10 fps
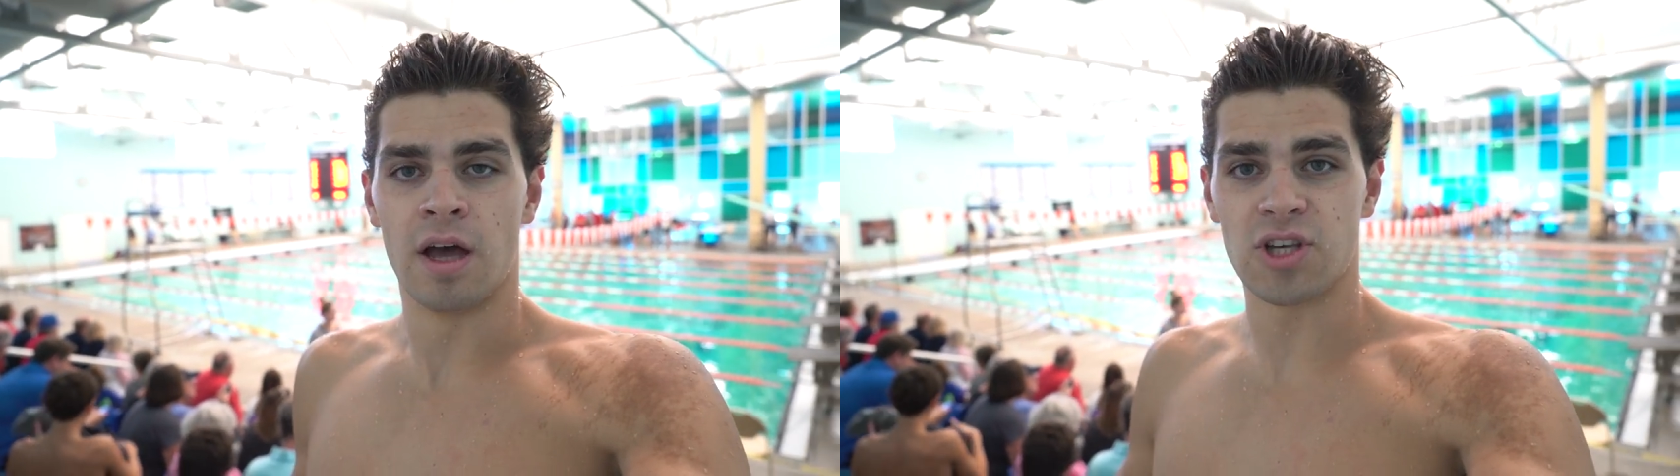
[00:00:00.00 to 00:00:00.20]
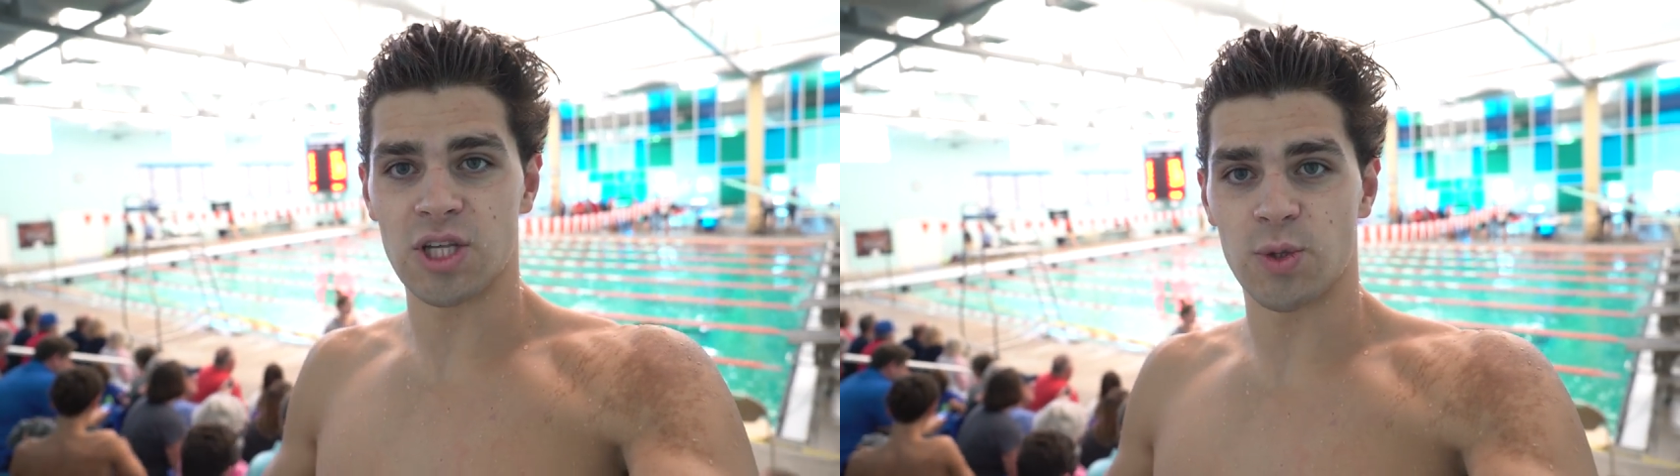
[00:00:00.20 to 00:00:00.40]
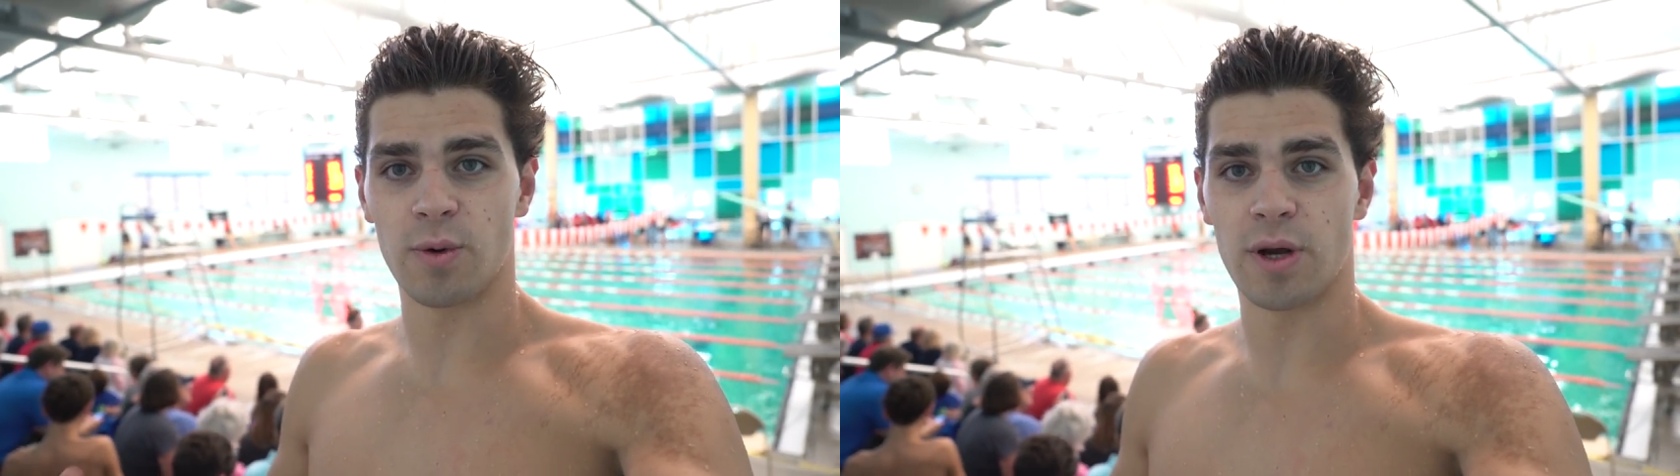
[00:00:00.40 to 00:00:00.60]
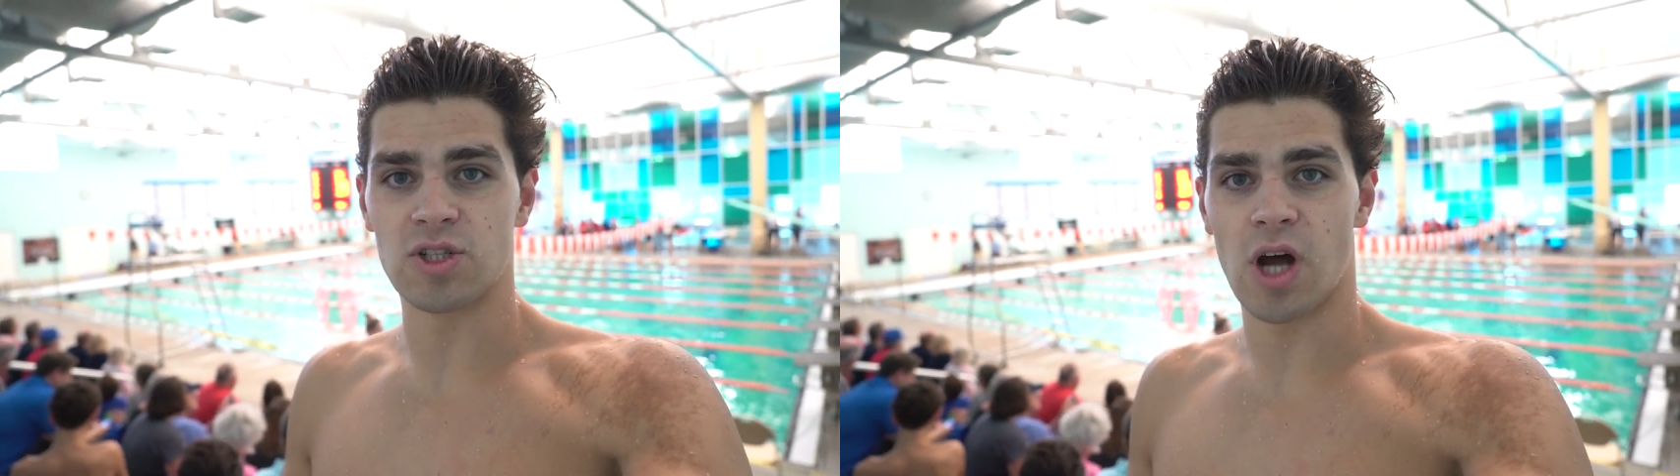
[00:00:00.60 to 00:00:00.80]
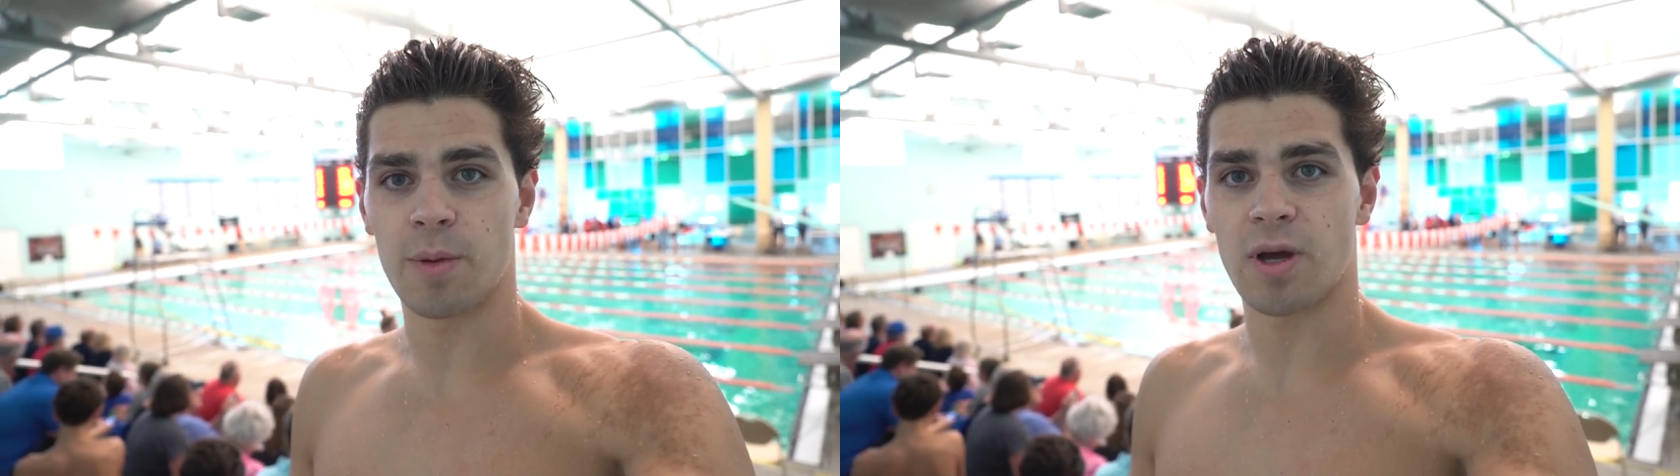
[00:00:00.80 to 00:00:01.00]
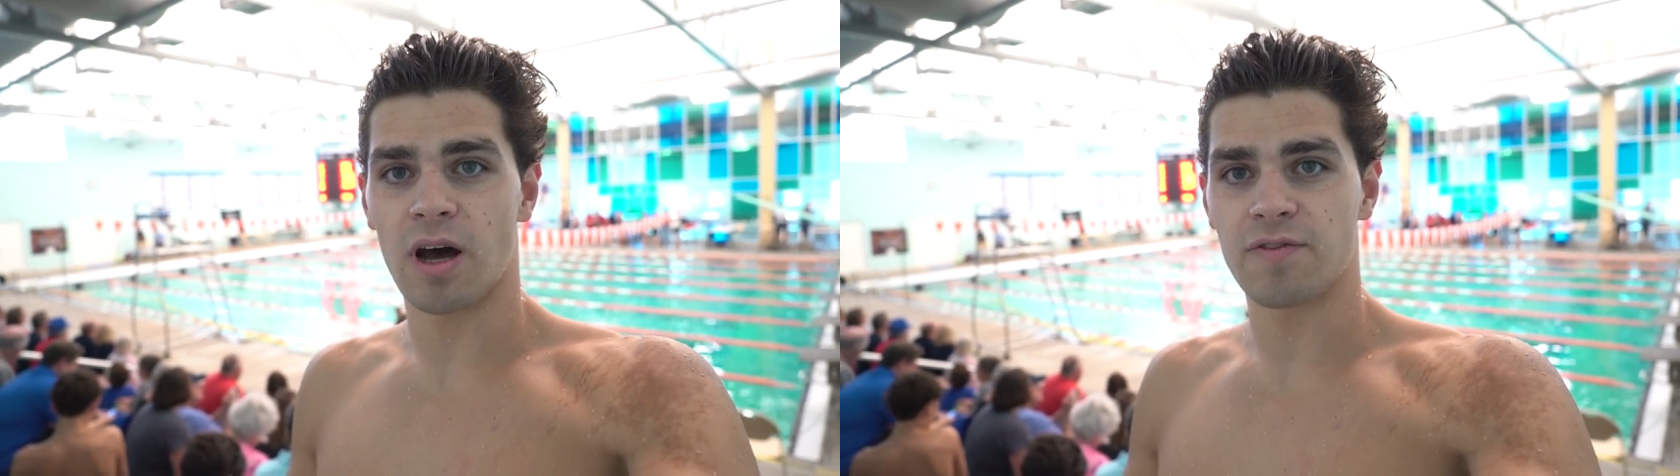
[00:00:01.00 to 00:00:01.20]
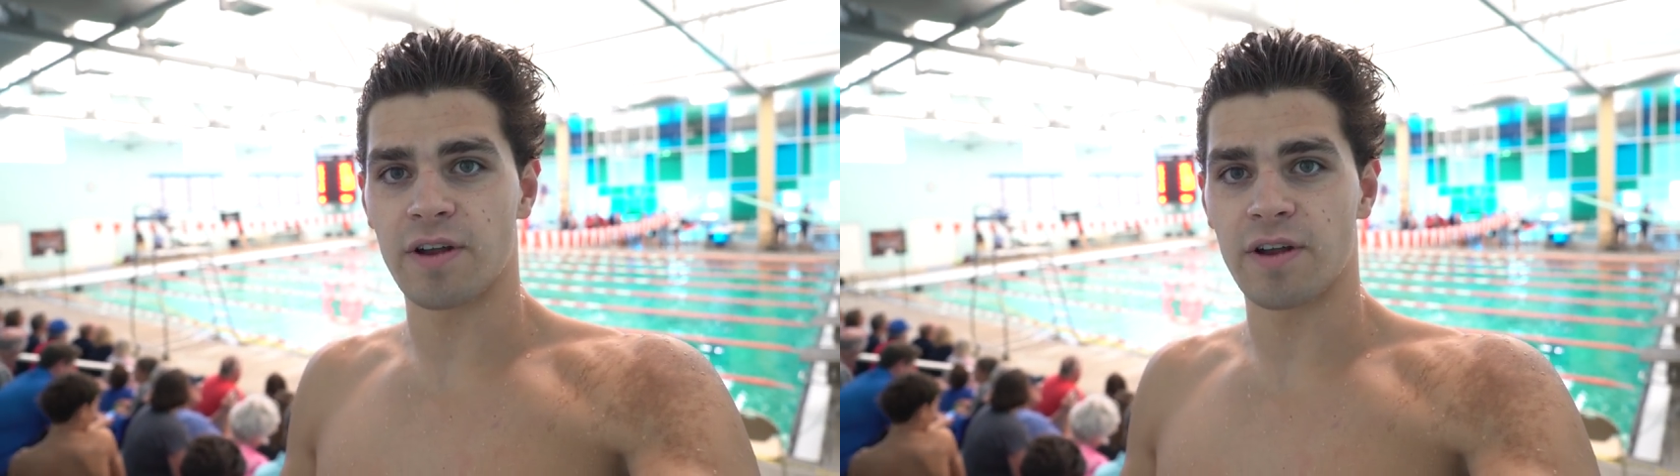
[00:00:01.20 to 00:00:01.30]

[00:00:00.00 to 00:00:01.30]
And so that's really where I dropped off,